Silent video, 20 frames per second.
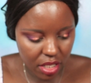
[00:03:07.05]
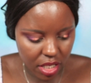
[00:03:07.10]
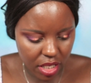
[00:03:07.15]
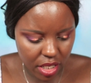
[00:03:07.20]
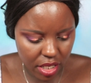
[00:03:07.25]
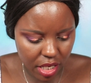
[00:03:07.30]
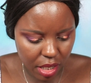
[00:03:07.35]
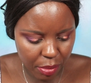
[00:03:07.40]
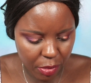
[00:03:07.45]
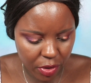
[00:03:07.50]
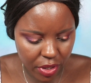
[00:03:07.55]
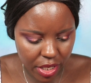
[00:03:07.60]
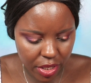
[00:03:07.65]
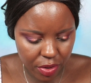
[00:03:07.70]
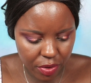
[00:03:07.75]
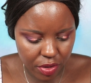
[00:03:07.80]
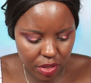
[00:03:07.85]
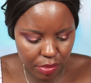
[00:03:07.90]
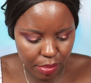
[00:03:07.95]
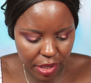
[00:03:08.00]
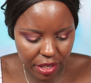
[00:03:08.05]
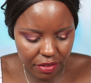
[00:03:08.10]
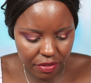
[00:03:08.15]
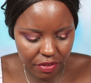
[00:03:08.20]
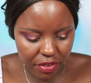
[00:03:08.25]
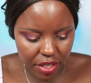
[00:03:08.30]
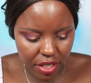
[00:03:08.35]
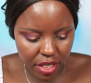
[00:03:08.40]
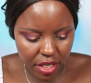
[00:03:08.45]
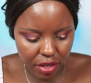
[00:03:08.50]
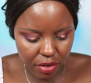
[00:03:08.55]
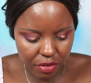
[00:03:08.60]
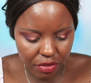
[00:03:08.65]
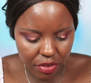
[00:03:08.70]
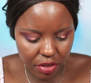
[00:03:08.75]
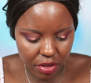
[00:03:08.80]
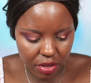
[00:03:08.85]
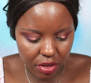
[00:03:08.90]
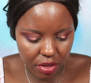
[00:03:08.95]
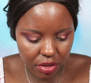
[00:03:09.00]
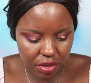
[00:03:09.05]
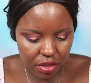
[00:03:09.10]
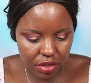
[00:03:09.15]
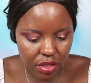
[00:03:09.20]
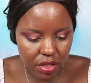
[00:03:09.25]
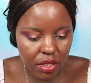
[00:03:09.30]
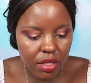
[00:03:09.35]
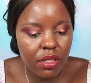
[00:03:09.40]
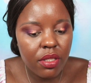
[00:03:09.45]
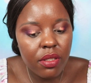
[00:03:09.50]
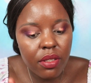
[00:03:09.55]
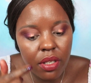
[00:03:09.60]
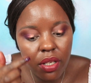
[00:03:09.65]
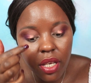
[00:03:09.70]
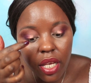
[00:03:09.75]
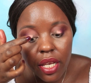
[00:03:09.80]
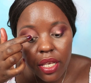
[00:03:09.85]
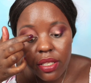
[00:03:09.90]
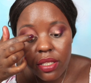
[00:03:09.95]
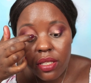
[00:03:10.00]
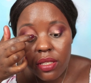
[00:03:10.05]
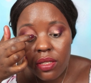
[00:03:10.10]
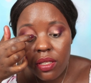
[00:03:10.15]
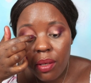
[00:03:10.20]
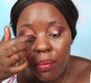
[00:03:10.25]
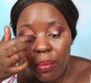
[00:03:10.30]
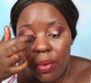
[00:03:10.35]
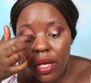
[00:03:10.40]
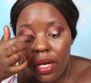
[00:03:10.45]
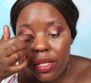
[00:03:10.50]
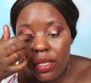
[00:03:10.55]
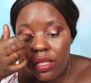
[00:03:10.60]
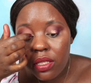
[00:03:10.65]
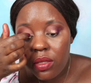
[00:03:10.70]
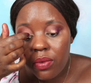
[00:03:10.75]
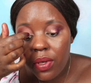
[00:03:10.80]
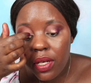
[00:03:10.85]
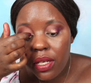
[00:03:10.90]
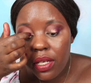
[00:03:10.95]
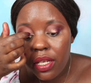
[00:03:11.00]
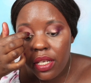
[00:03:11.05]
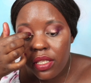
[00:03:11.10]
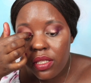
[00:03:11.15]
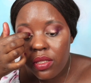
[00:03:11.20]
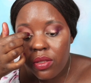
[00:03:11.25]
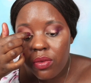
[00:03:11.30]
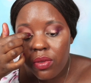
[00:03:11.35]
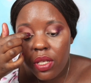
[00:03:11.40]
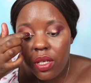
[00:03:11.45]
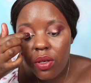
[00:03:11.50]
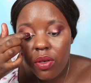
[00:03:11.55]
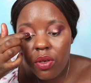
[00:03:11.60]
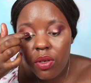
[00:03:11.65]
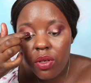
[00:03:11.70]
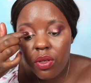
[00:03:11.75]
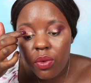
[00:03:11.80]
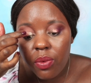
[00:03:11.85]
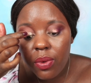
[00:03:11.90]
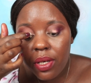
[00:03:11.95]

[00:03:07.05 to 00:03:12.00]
and I'm gonna use my finger, of course, and just apply this one next to the gold